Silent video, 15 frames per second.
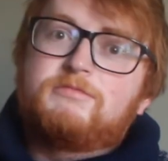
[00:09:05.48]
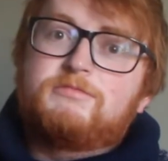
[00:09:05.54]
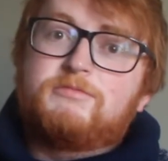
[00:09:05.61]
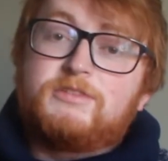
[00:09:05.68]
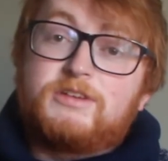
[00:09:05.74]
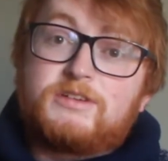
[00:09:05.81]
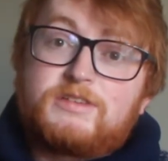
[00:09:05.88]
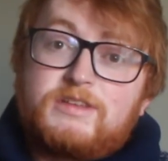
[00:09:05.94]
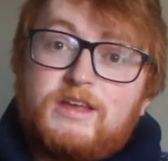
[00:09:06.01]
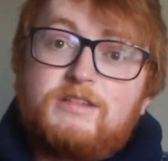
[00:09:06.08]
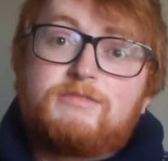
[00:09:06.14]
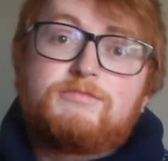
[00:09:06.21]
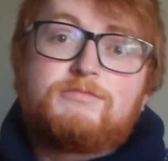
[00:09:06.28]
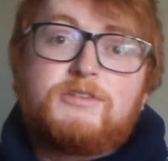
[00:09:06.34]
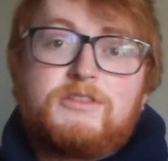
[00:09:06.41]

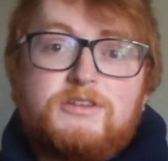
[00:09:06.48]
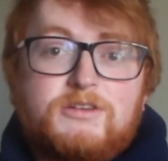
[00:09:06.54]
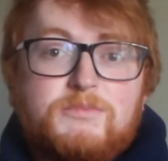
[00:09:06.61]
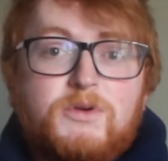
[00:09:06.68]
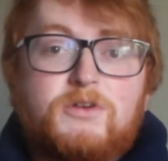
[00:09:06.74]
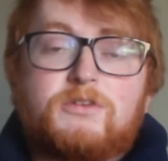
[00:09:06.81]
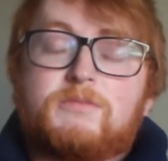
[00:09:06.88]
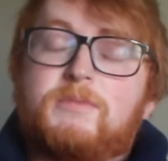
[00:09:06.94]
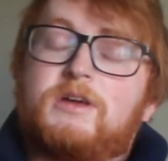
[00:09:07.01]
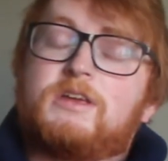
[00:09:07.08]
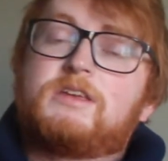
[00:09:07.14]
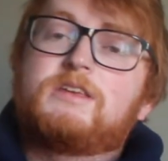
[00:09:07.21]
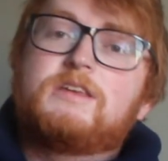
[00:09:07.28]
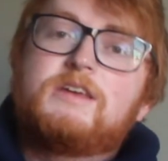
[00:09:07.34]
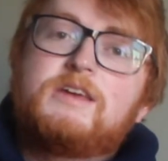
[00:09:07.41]
yourself with your
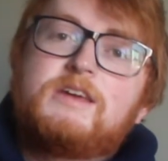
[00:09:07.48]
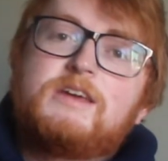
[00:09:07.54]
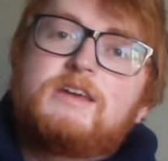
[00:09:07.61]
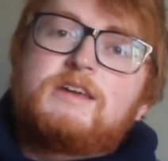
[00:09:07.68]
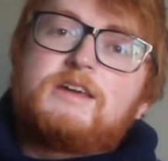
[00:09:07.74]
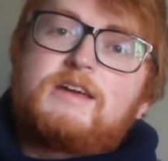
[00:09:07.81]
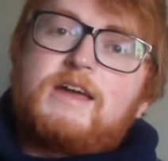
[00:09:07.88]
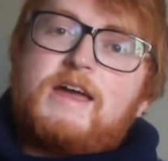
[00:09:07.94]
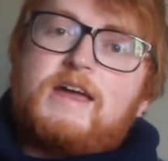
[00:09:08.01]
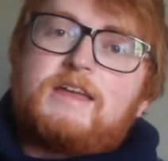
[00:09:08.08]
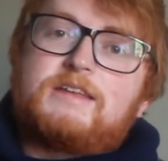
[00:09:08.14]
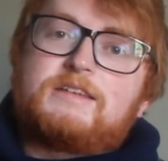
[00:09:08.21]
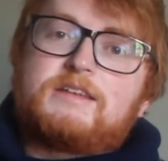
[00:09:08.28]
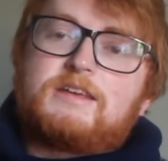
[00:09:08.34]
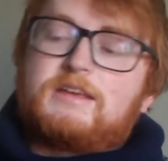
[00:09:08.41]
motorbike,
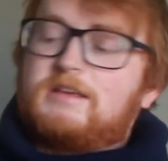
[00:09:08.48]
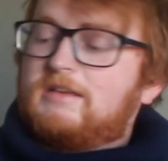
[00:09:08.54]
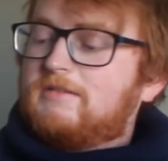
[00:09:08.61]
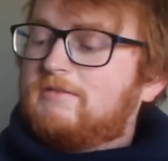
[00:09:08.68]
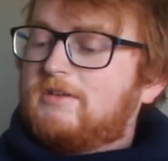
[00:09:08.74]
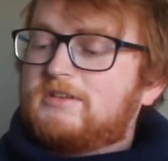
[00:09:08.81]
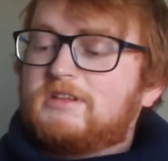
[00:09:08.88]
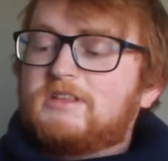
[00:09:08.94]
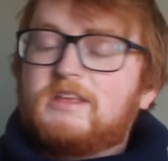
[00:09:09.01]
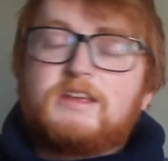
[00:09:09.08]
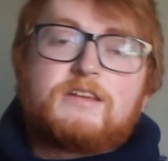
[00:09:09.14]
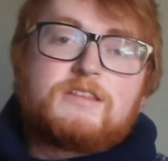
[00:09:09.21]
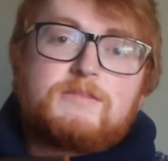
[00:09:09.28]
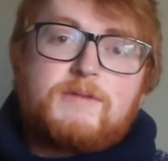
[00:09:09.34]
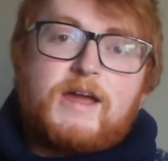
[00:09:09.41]
and what do you think
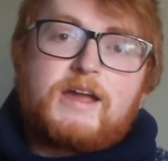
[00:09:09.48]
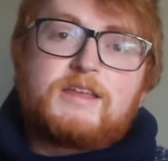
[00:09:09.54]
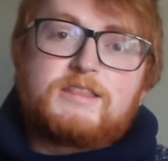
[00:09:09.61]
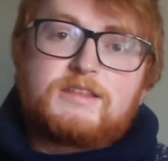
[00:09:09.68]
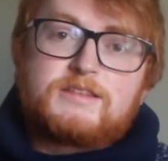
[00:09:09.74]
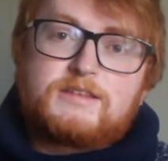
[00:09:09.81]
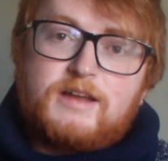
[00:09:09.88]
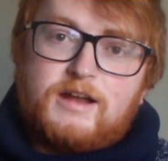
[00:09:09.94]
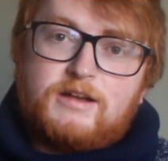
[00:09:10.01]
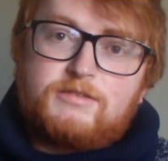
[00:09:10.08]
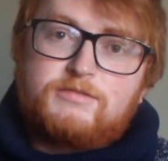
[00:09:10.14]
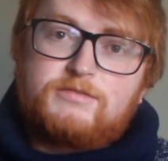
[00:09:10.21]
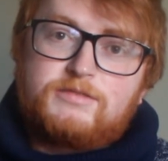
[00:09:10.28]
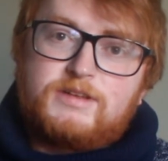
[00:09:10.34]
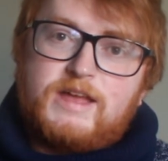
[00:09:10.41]
of the bag and the
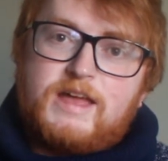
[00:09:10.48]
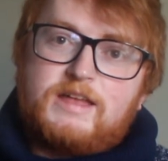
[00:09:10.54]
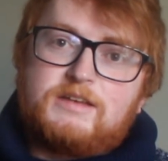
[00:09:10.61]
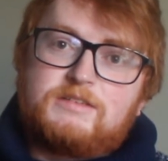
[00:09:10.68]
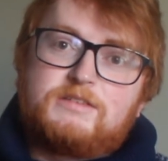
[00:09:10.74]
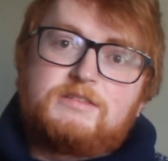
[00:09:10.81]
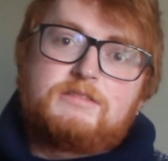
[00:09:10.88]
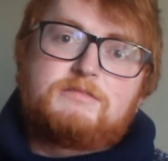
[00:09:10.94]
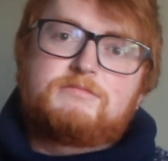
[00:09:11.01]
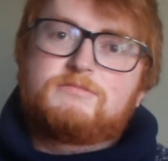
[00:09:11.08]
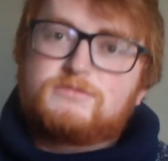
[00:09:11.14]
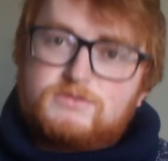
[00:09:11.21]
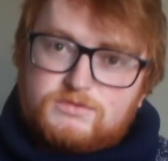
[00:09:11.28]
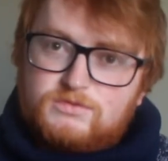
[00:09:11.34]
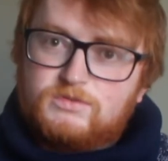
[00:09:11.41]
scarf, and
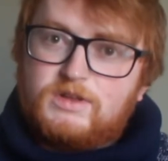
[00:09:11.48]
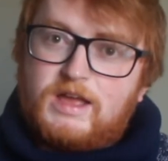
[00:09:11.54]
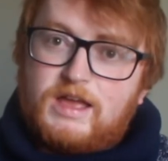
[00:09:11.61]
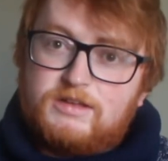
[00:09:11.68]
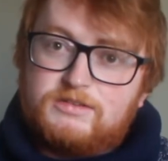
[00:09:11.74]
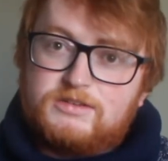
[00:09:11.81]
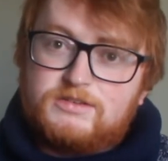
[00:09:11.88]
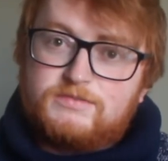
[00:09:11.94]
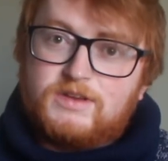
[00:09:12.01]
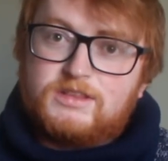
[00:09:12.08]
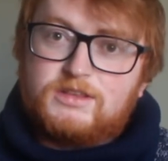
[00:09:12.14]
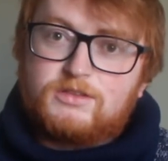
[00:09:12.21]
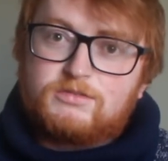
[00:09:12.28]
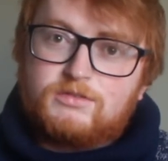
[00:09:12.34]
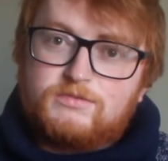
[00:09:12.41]
how did you find
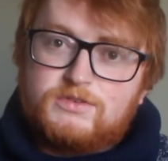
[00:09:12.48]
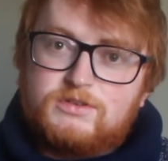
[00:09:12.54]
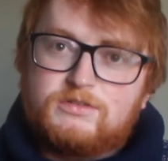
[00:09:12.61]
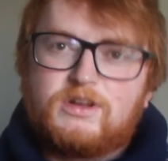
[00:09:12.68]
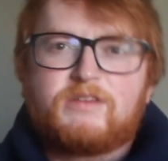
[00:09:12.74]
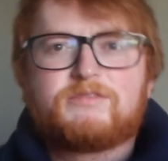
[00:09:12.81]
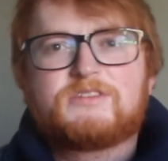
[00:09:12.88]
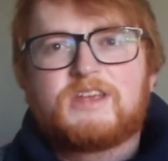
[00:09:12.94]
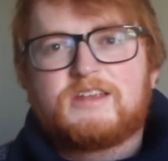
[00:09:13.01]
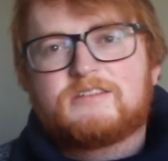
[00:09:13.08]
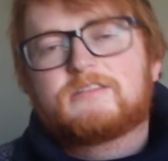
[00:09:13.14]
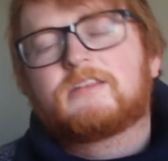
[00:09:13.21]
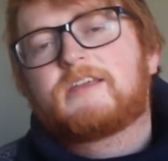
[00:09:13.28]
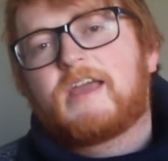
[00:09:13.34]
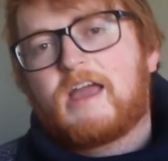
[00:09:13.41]
this review? I've changed
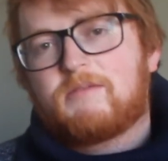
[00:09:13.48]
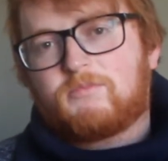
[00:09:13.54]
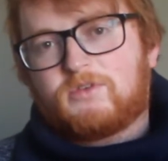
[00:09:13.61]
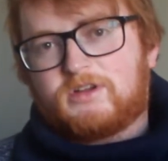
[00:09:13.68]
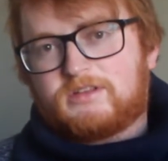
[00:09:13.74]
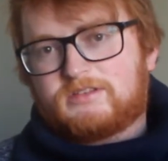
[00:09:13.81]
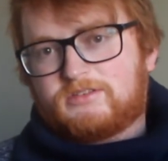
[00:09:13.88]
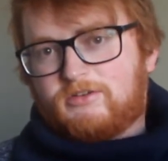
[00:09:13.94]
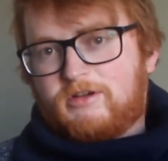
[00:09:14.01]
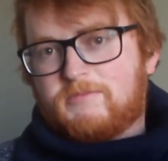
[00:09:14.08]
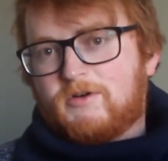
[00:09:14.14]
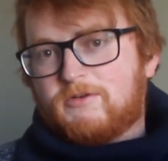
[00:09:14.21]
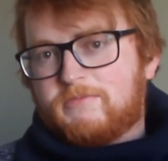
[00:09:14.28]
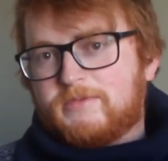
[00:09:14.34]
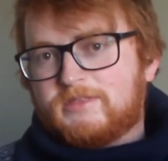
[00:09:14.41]
the camera, so I'm
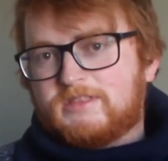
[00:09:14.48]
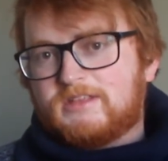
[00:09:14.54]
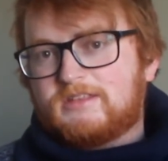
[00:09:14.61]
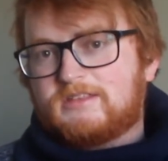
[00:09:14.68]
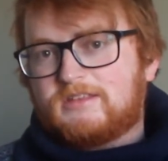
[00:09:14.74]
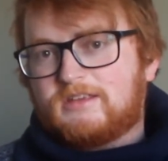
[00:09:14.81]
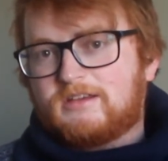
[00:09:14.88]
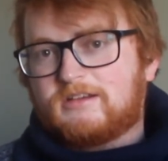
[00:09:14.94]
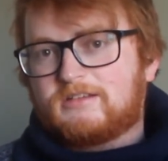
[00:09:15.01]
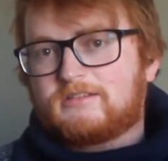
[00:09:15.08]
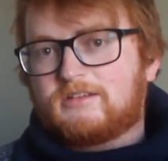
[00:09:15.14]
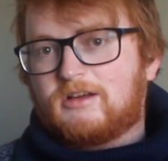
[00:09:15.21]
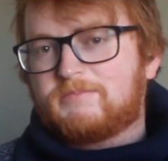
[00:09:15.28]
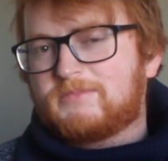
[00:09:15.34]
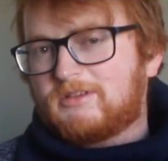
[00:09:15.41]
hoping this year
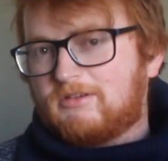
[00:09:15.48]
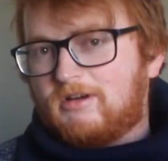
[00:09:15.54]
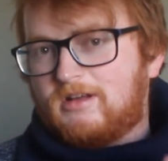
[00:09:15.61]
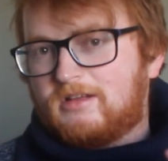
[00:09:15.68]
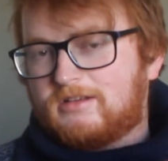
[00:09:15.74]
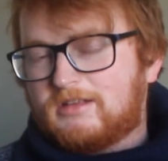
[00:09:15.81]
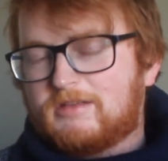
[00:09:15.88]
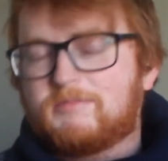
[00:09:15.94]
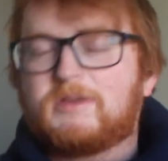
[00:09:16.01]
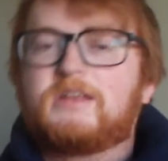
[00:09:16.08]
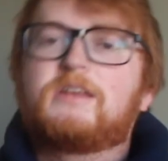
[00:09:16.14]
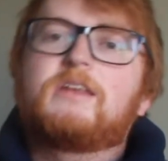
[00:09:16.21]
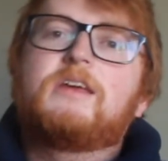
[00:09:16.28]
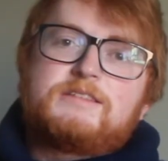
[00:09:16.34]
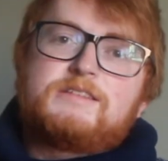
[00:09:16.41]
to up the quality a
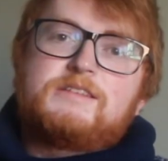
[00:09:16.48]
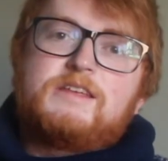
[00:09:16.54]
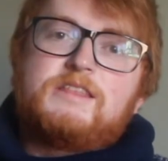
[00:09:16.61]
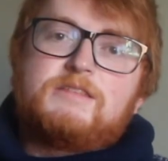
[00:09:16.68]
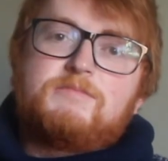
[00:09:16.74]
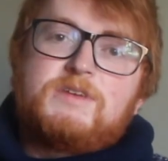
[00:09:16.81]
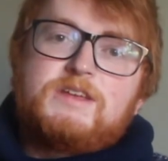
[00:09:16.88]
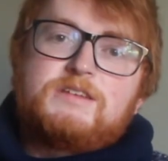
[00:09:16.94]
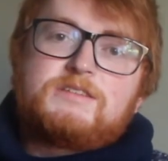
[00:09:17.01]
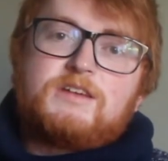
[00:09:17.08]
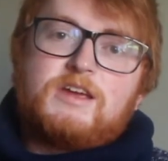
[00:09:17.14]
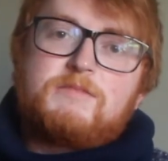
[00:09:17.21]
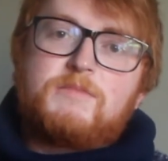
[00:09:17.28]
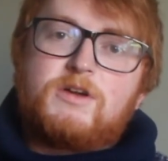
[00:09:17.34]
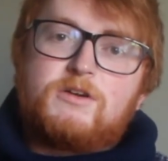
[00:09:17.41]
bit. In the
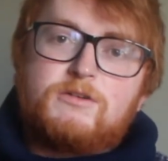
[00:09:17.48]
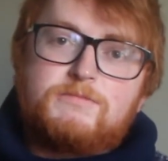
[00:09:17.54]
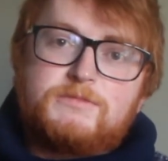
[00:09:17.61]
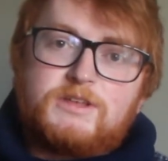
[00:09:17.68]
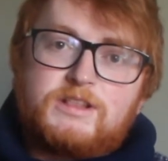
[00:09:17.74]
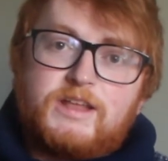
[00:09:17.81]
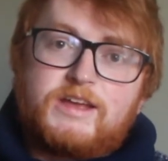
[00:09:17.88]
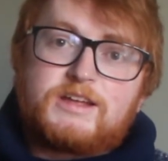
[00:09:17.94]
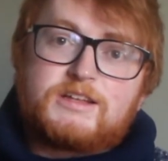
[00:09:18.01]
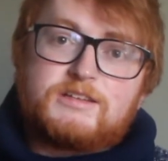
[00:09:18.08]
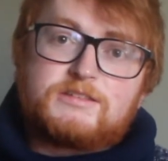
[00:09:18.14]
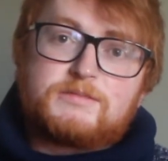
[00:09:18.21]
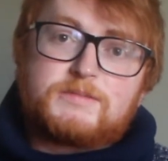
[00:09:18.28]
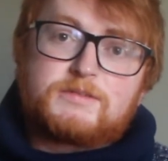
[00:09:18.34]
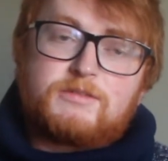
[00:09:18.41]
meantime, I hope you'll like and
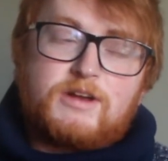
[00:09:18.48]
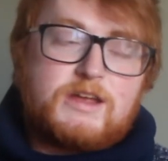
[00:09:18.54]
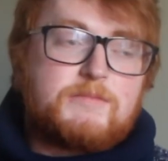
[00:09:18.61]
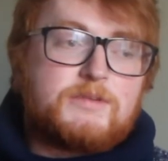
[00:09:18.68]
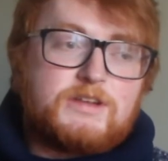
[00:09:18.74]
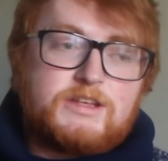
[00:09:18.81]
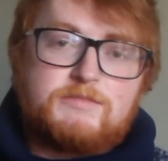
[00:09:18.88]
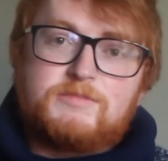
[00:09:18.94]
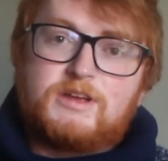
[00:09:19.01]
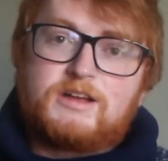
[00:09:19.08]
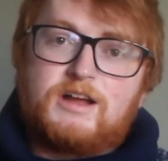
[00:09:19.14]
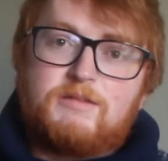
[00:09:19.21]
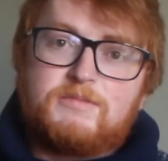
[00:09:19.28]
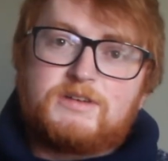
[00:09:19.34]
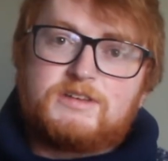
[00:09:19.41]
subscribe and leave me a
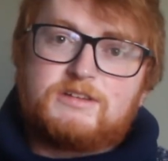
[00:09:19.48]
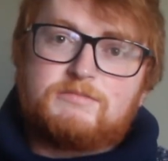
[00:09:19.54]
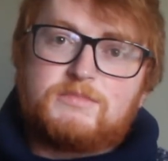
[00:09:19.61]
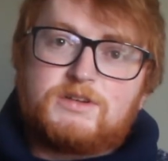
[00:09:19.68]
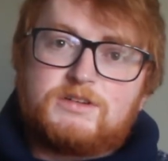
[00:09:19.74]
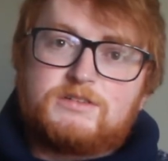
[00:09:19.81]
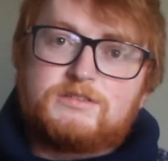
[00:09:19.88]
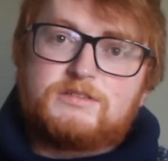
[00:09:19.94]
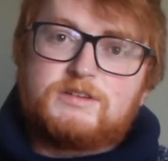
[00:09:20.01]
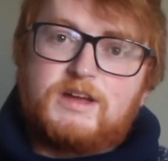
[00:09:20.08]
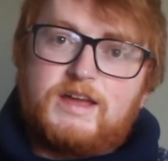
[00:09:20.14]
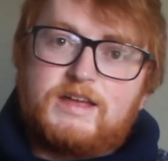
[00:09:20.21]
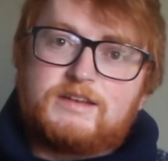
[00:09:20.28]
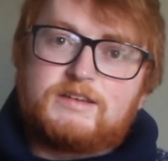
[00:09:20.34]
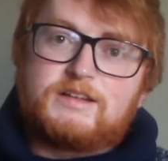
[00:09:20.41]
comment down below,
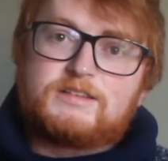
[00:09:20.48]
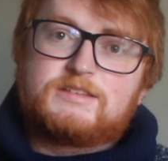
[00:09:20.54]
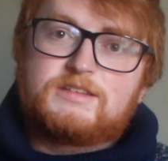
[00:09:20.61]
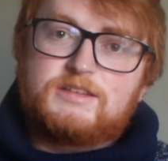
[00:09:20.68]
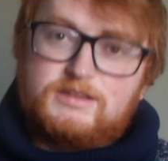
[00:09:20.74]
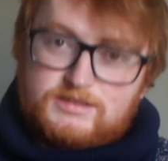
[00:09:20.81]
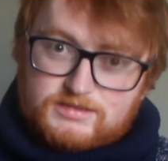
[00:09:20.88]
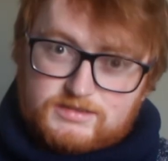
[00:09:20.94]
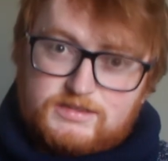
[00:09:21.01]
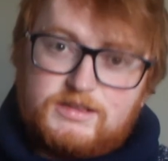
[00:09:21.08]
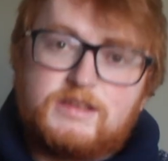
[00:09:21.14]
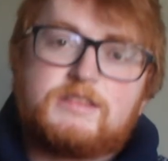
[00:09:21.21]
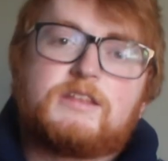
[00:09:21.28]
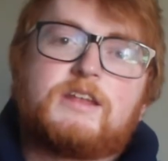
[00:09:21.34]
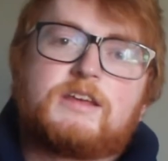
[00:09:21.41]
and I'll see you
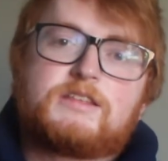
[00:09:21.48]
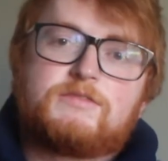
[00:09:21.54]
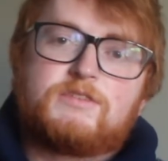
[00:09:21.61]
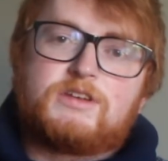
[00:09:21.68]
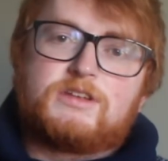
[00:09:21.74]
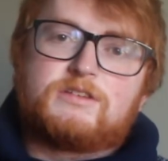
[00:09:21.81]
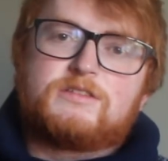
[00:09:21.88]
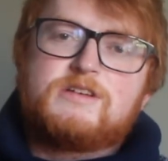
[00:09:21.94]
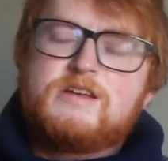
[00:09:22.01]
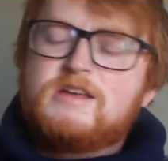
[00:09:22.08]
in the next video.